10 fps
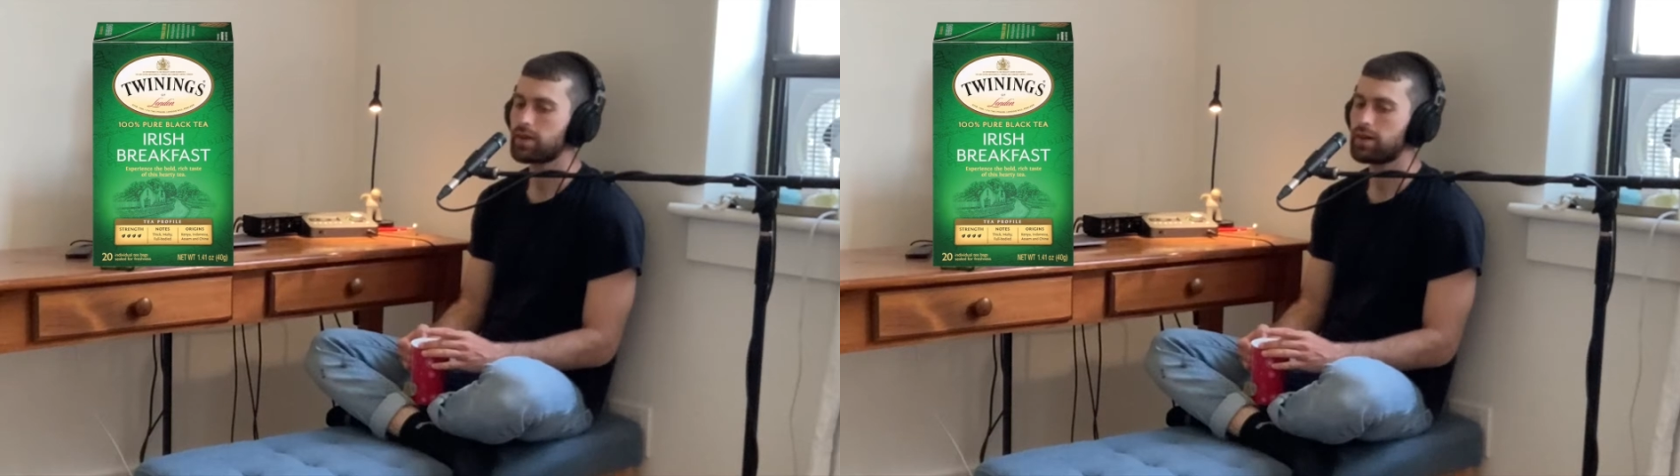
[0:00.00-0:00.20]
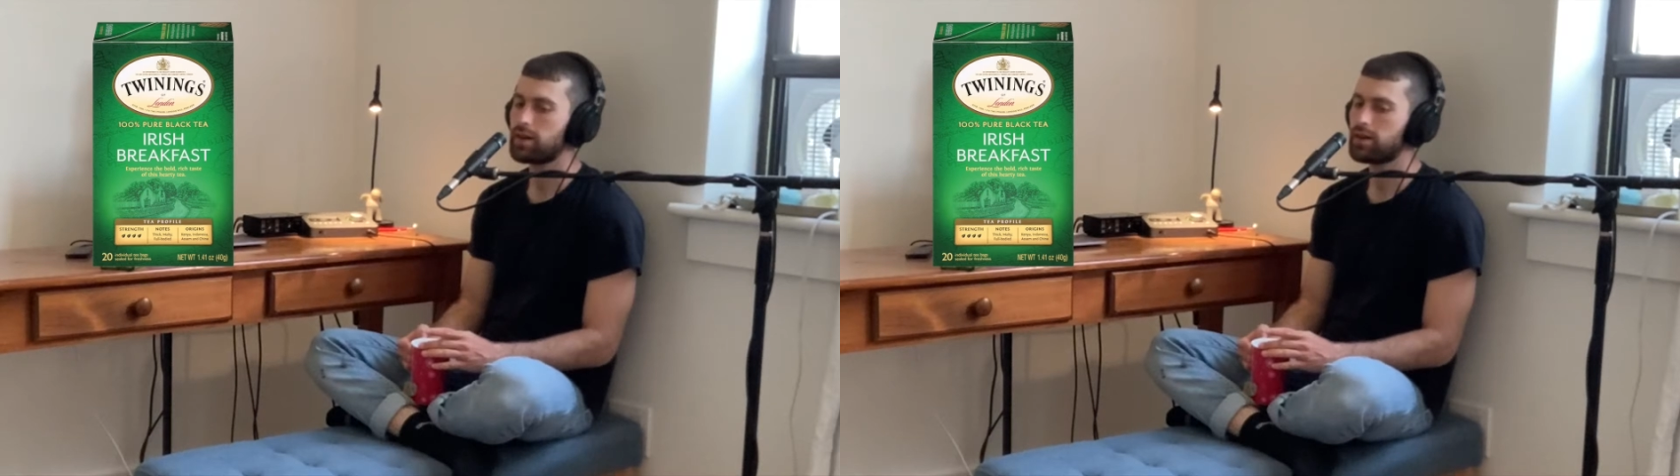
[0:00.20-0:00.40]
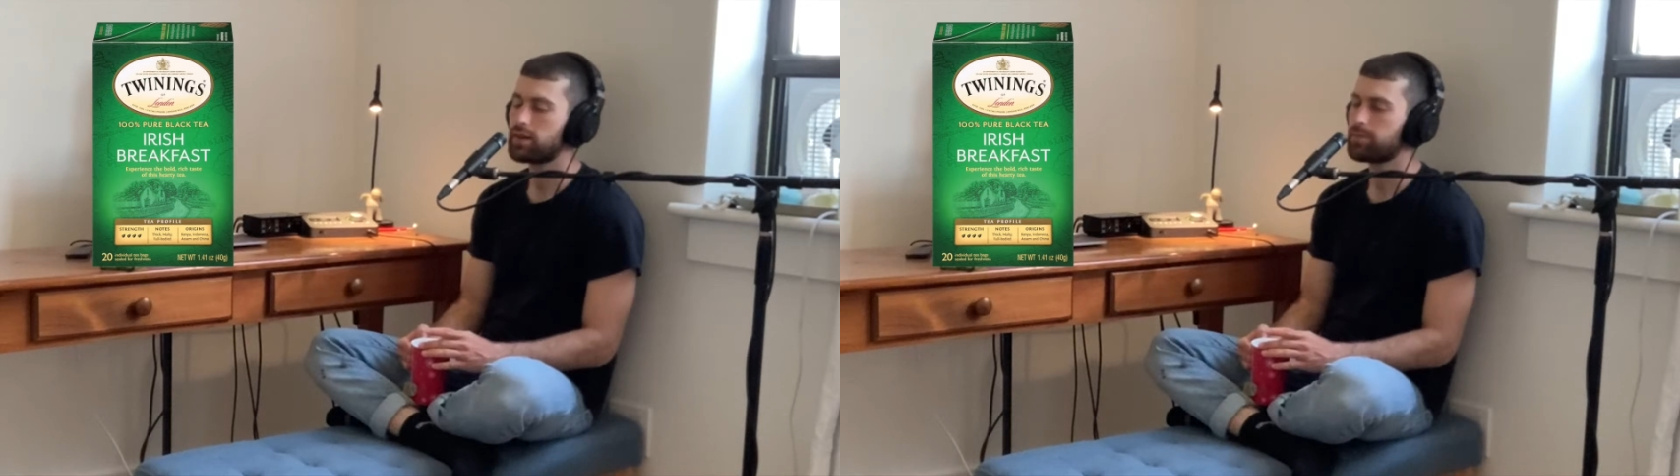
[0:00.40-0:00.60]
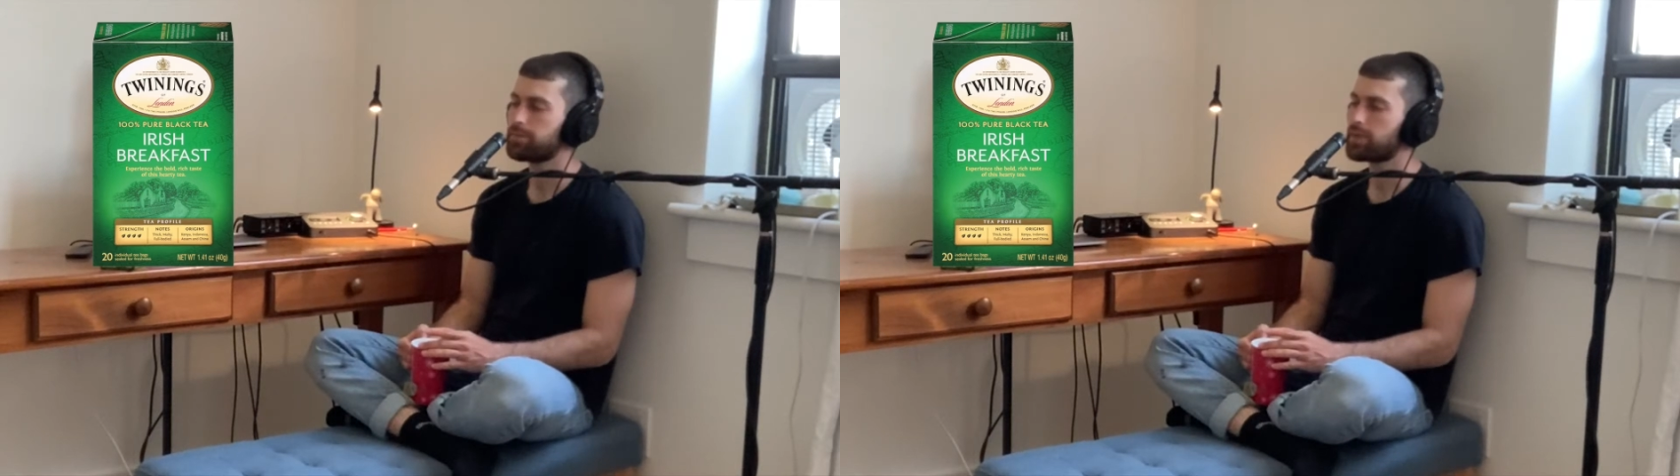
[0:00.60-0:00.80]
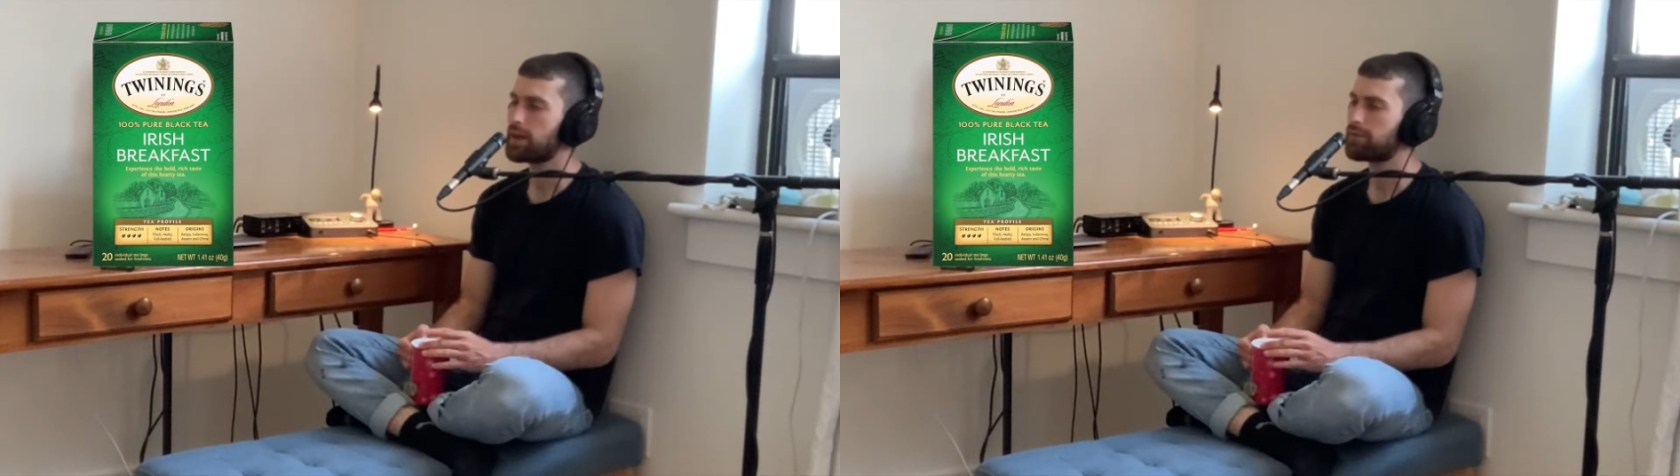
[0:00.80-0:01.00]

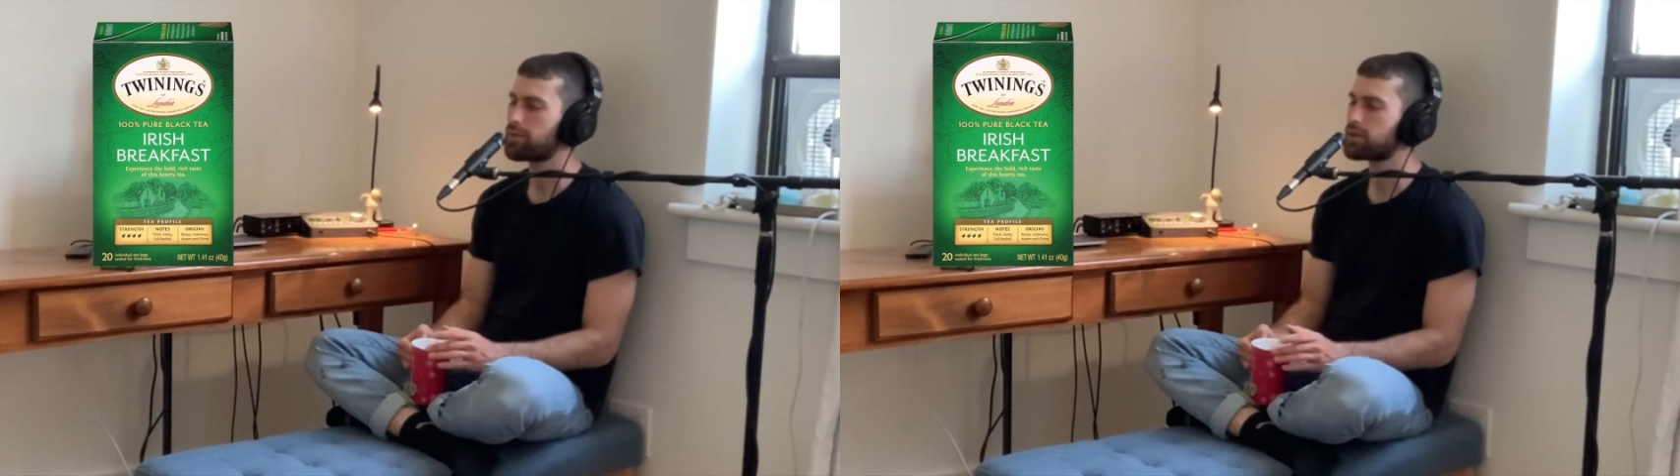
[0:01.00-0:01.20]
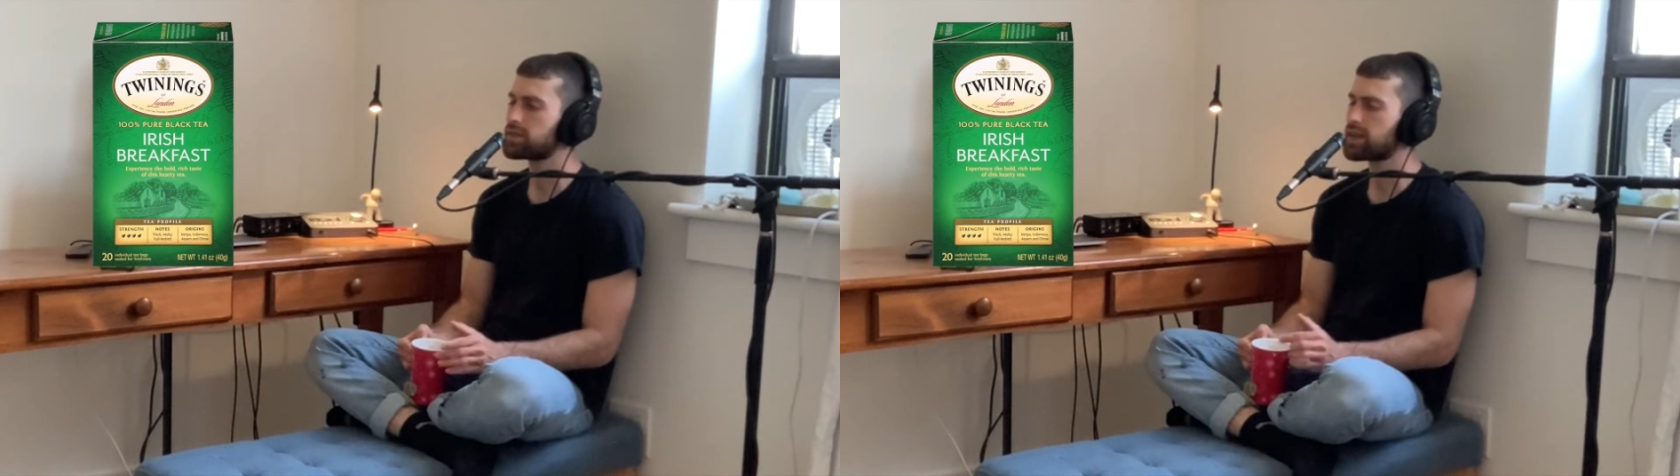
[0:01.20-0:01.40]
At first,